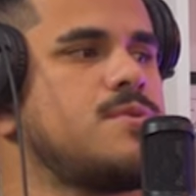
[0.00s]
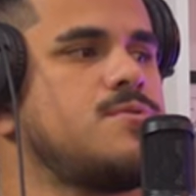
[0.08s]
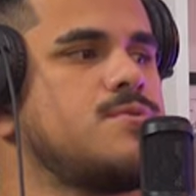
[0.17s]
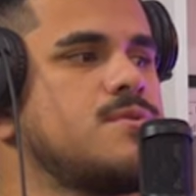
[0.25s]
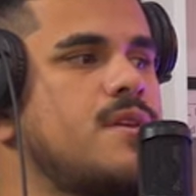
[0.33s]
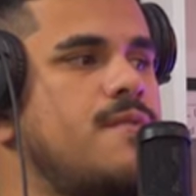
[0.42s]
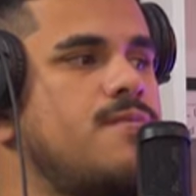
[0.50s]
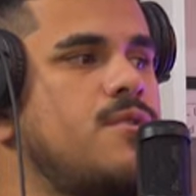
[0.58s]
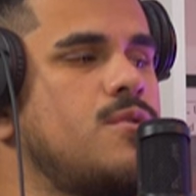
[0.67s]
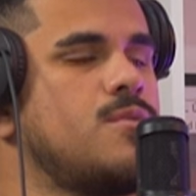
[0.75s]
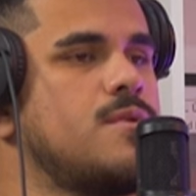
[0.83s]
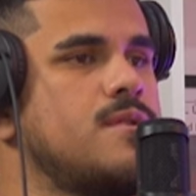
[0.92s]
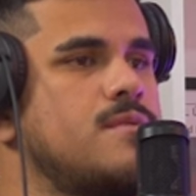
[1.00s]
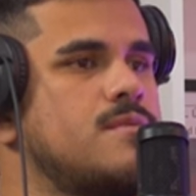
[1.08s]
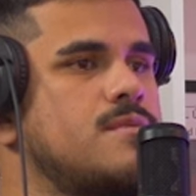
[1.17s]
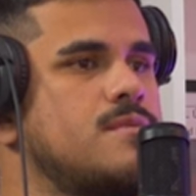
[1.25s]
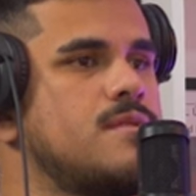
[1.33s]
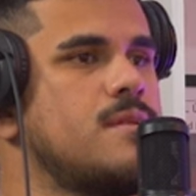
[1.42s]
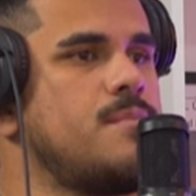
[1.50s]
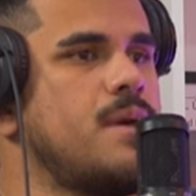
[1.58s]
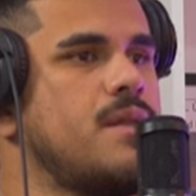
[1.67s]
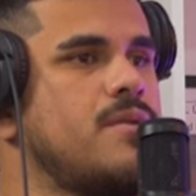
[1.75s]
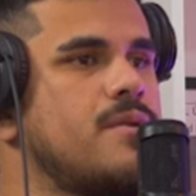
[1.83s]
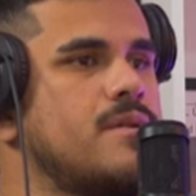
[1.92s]
where you just have no one to
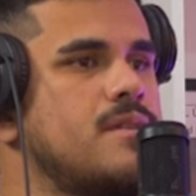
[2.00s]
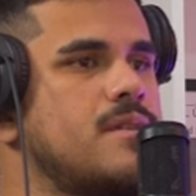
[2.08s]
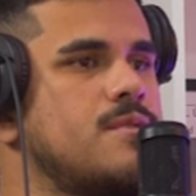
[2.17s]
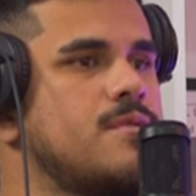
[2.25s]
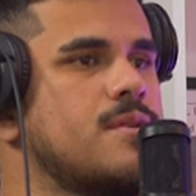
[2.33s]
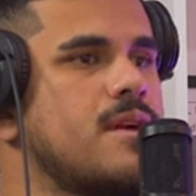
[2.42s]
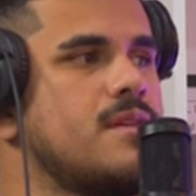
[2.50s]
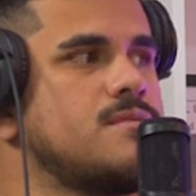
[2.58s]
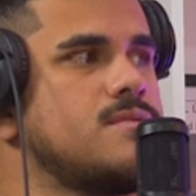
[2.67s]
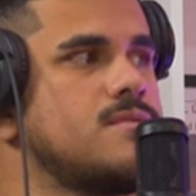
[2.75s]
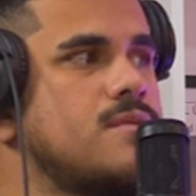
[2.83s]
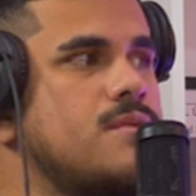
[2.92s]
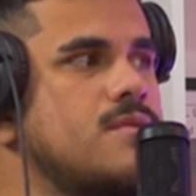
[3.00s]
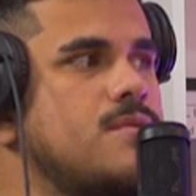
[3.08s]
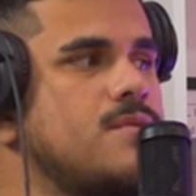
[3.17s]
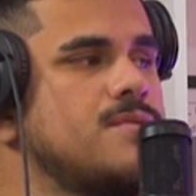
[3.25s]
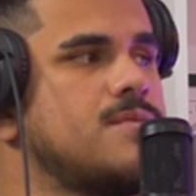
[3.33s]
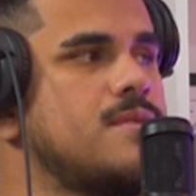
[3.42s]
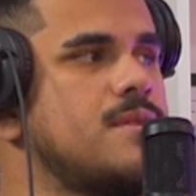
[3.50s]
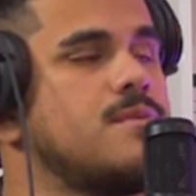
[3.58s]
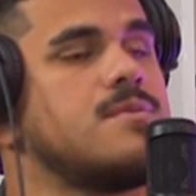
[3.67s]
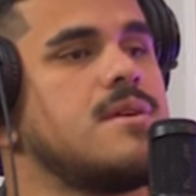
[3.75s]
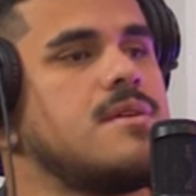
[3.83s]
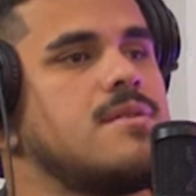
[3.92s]
depend on and you're kind of just on your own. Then
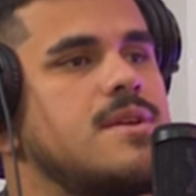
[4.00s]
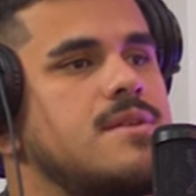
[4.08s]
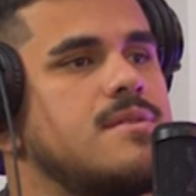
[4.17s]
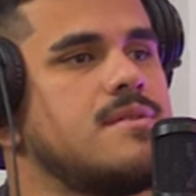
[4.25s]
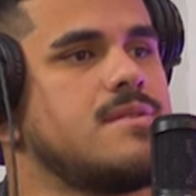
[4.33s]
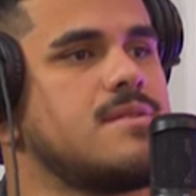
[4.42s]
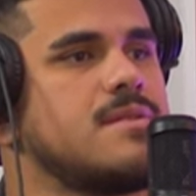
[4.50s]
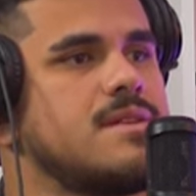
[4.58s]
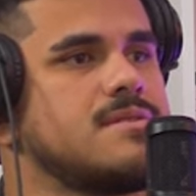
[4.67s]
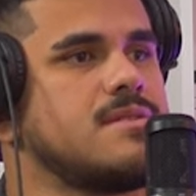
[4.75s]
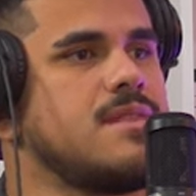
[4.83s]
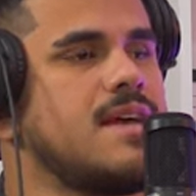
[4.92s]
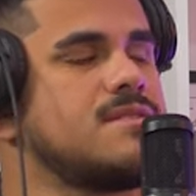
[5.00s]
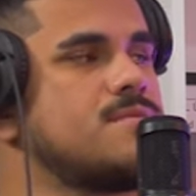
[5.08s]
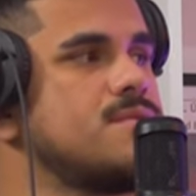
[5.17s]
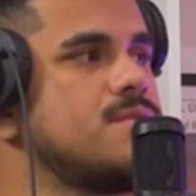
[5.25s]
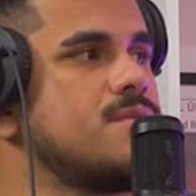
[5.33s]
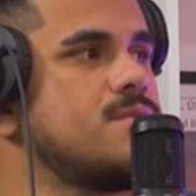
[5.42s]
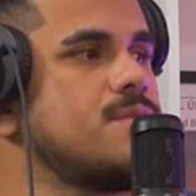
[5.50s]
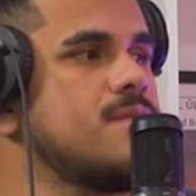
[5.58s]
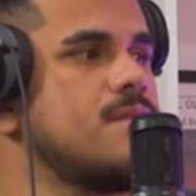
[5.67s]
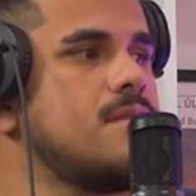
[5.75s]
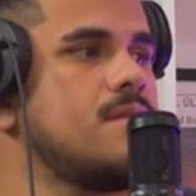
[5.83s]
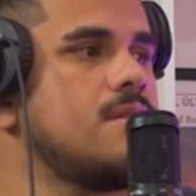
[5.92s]
okay, like that's yeah. a last
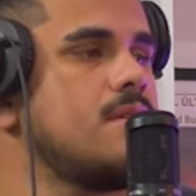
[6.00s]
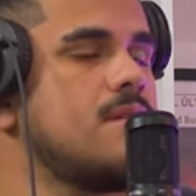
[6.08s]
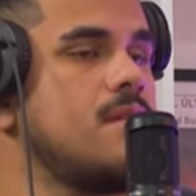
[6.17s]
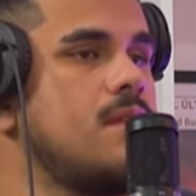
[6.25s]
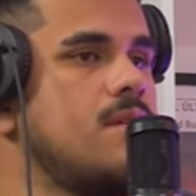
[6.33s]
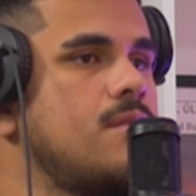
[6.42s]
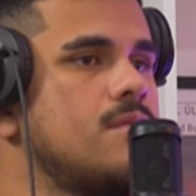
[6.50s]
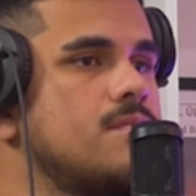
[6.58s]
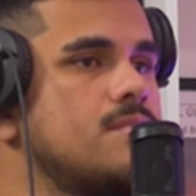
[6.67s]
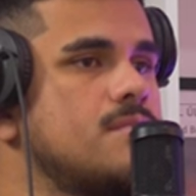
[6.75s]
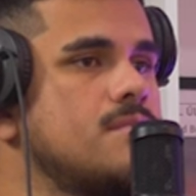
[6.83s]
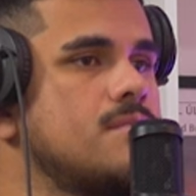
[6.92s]
resort, and you know.